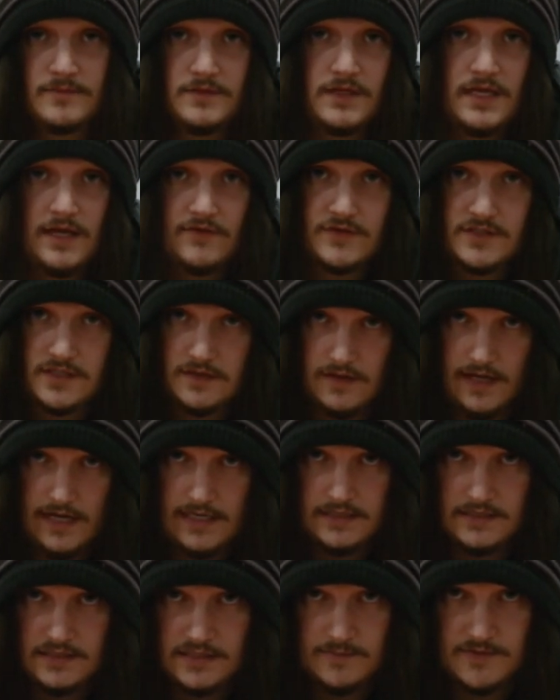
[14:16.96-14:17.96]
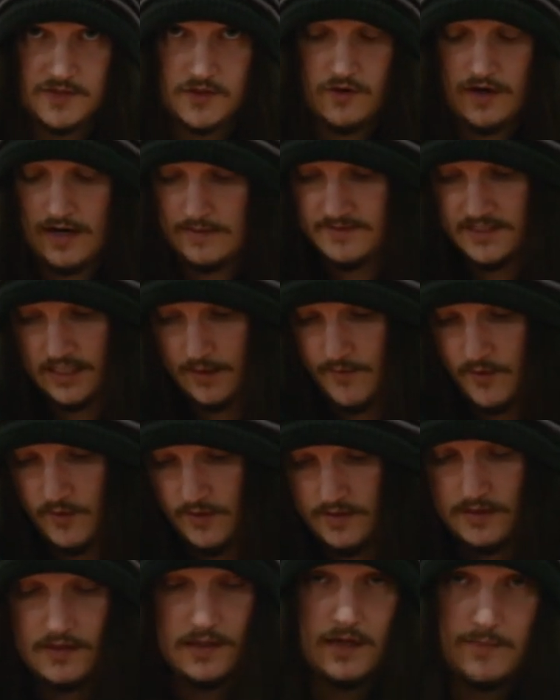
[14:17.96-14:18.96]
Give us a like and subscribe. Tell me
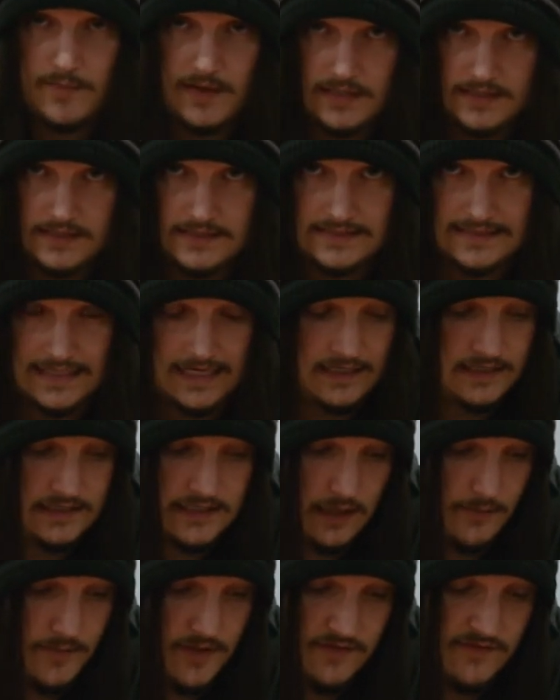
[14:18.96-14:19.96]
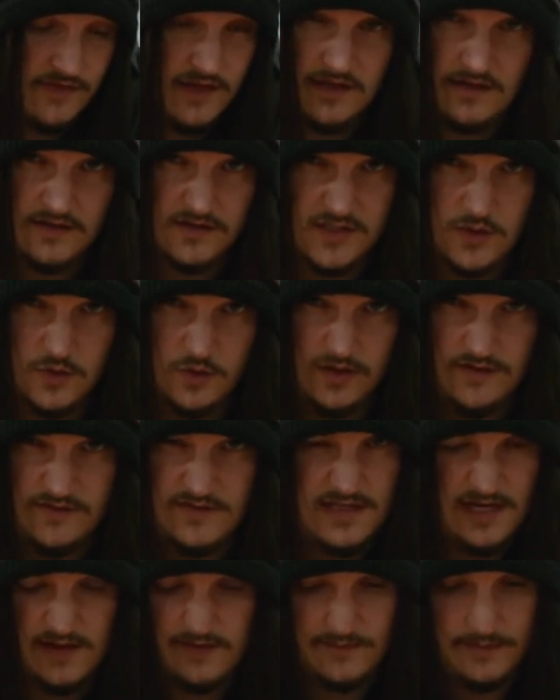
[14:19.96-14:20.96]
what you think about this deck. Tell me if you think it's good.
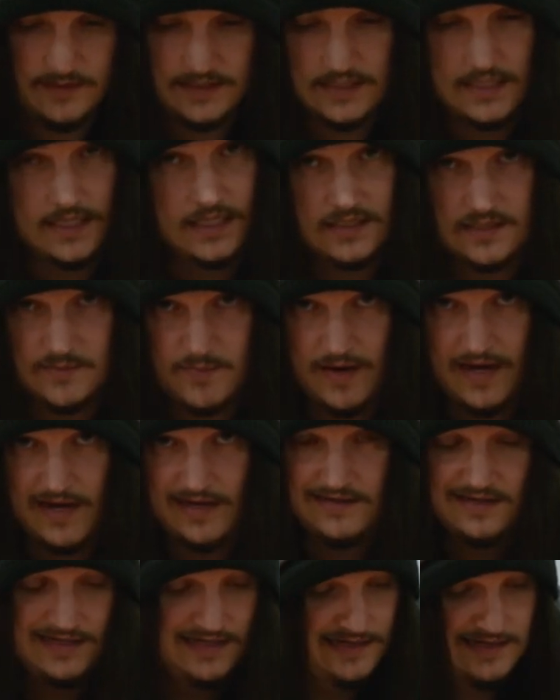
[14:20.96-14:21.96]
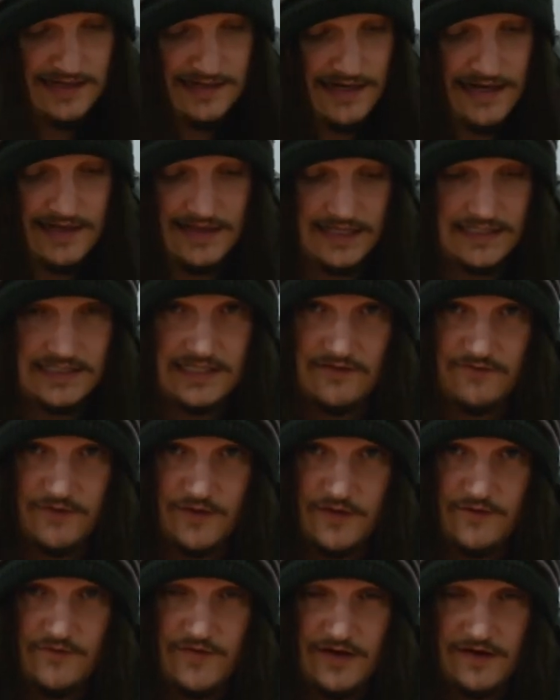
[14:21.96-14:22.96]
Tell me if you think it's bad. And yeah, that's it
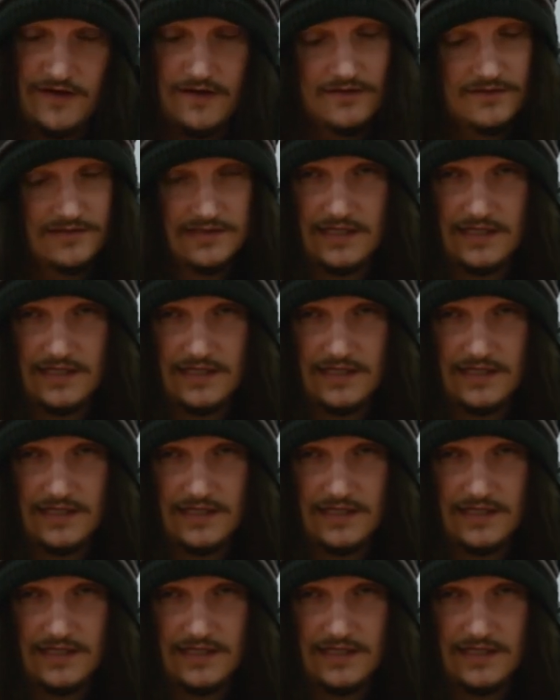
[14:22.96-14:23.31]
for the video.